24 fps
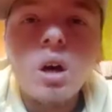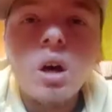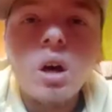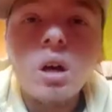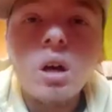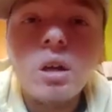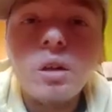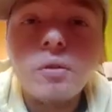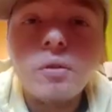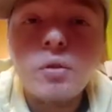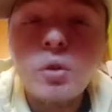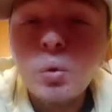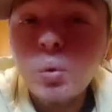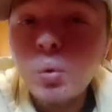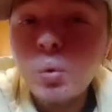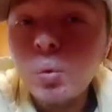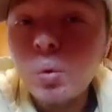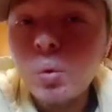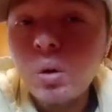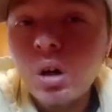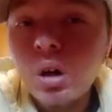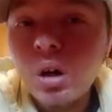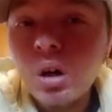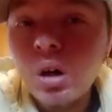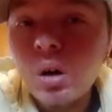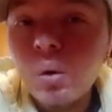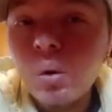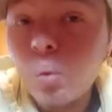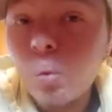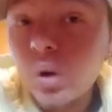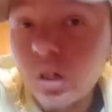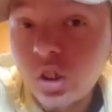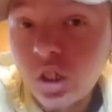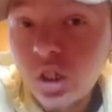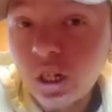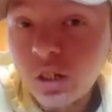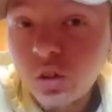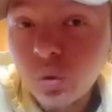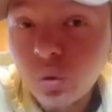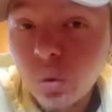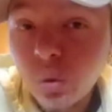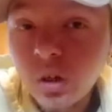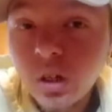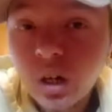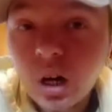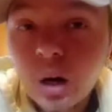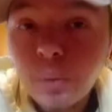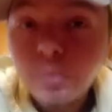If you uh, want a chance to
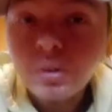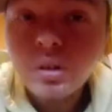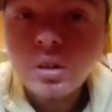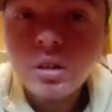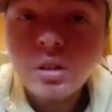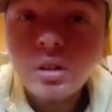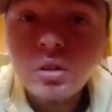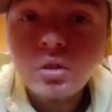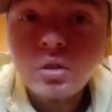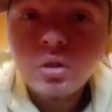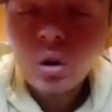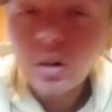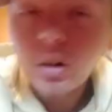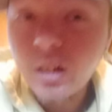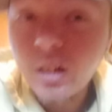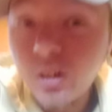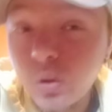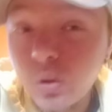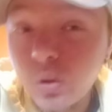win a copy of this, all you gotta